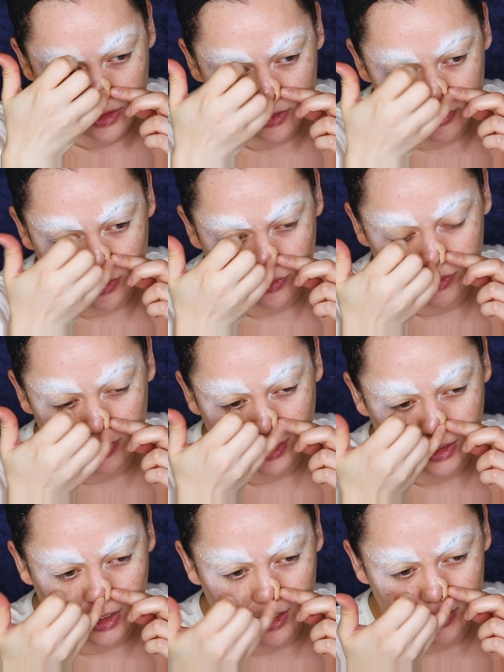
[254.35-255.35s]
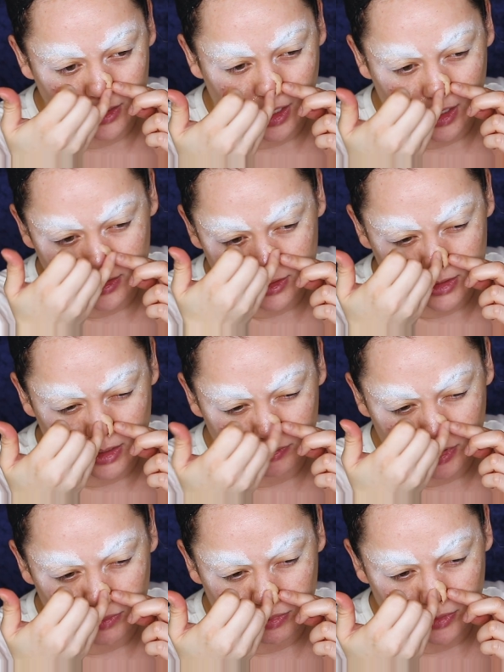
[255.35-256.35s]
There's only like eight to ten
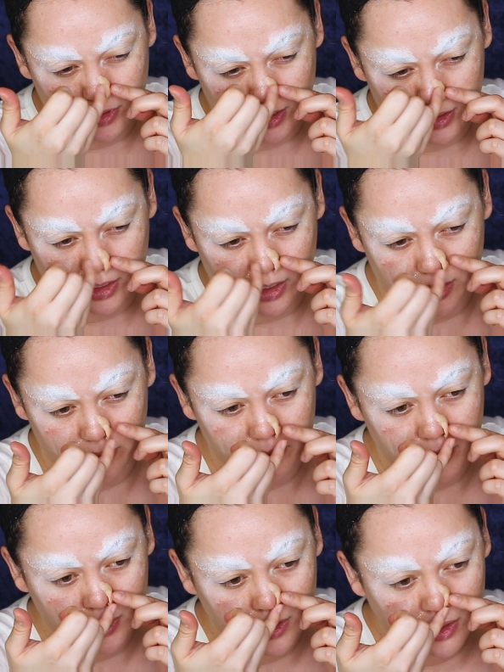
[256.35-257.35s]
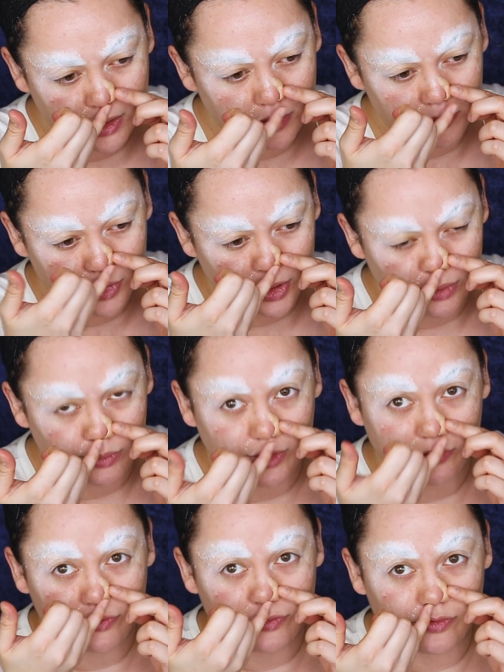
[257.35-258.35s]
people that come, but
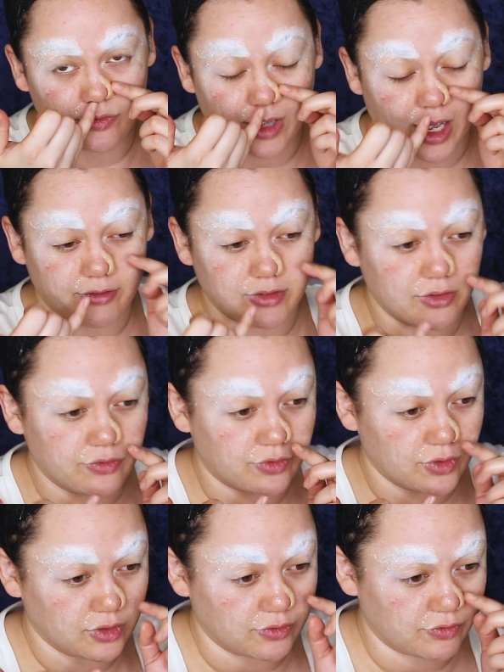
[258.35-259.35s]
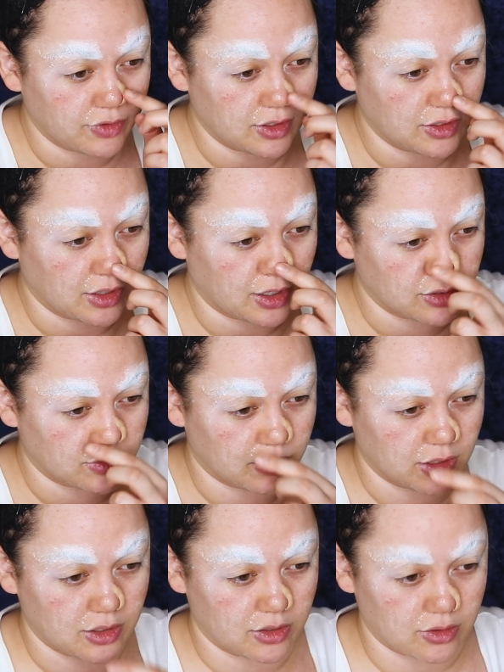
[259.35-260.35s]
we f have enough food to feed like
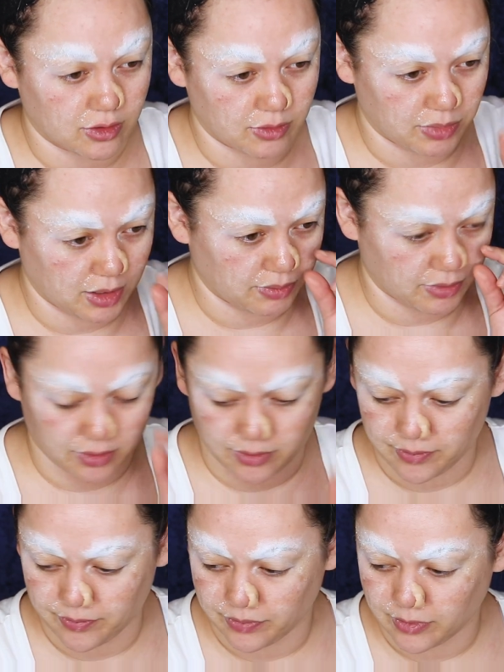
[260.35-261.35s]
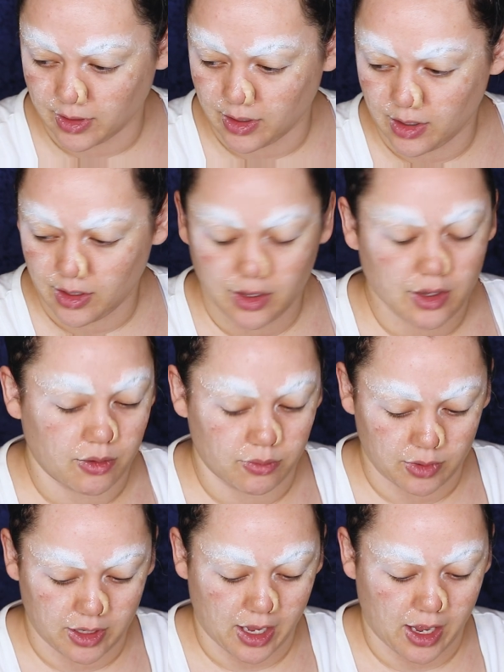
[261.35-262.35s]
twenty to thirty people.
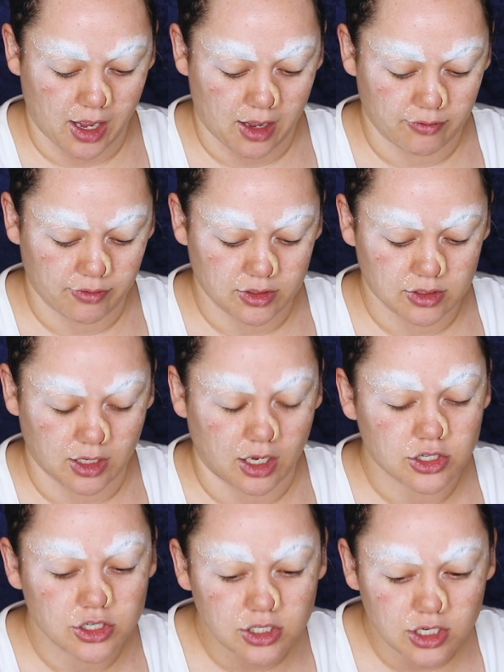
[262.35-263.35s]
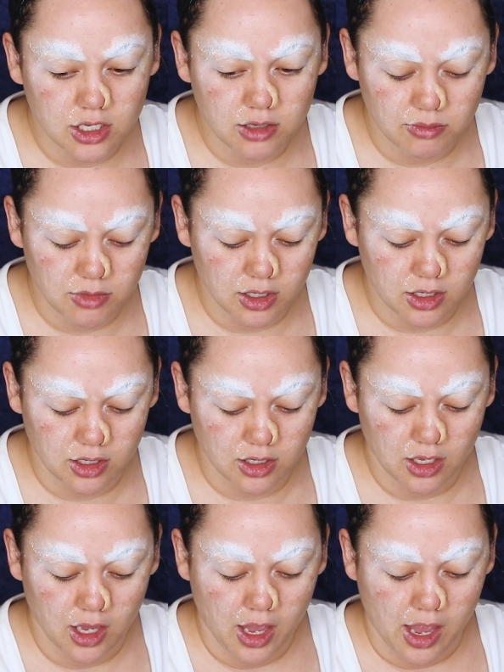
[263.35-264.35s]
We have
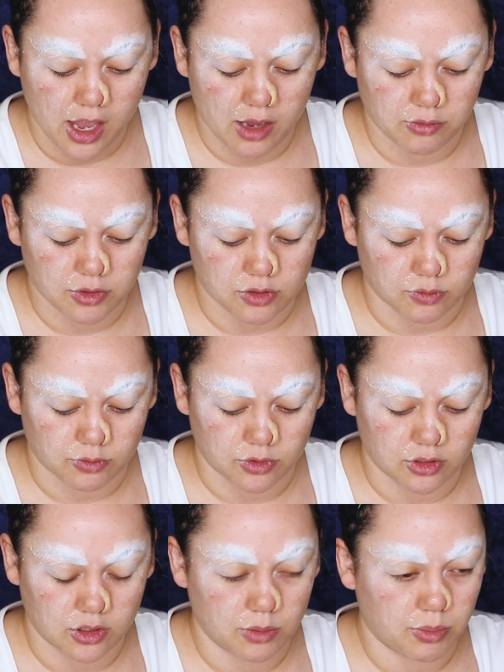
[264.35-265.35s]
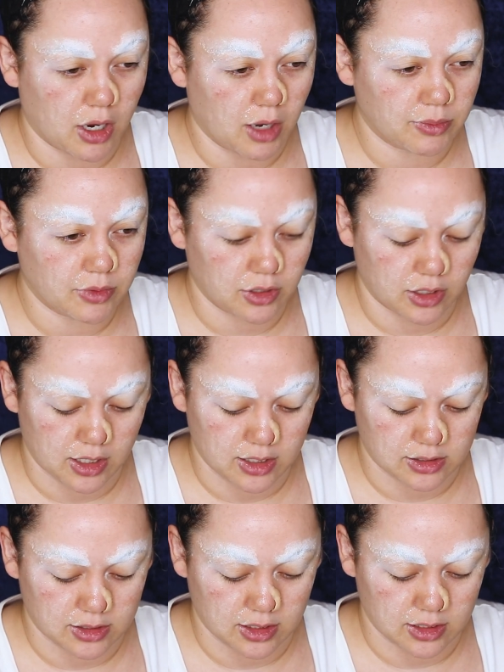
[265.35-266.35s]
sashimi, and what's really popular
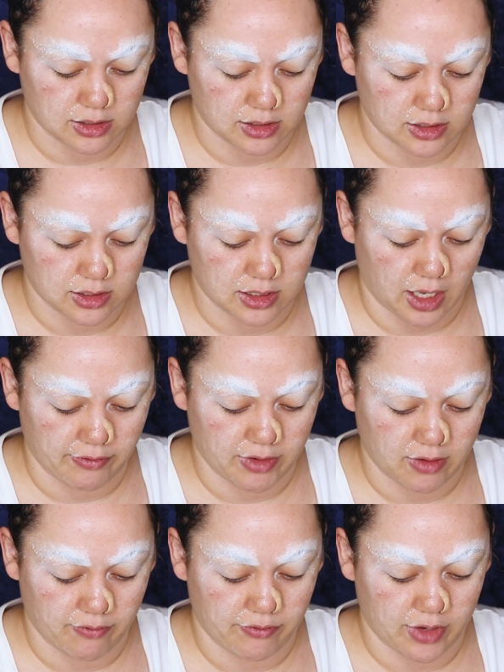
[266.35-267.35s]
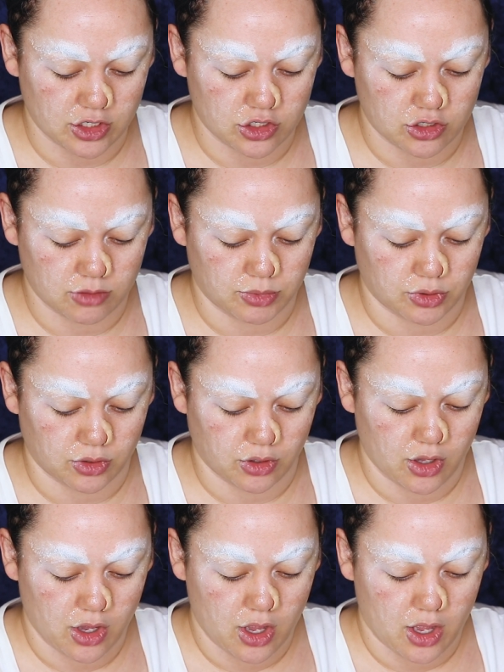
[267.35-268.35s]
is this seven
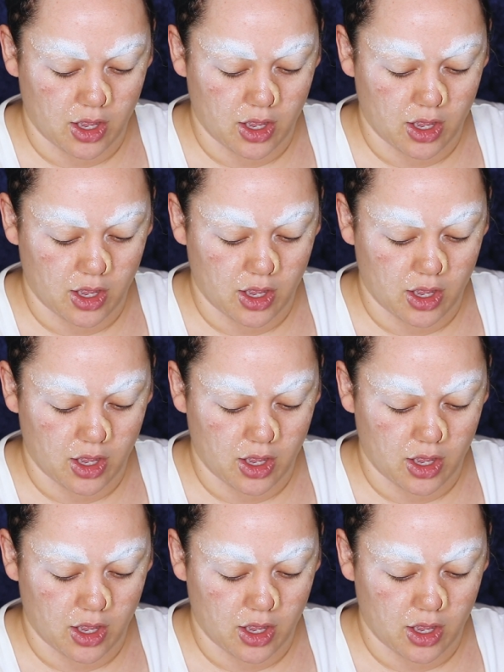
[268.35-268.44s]
vegetable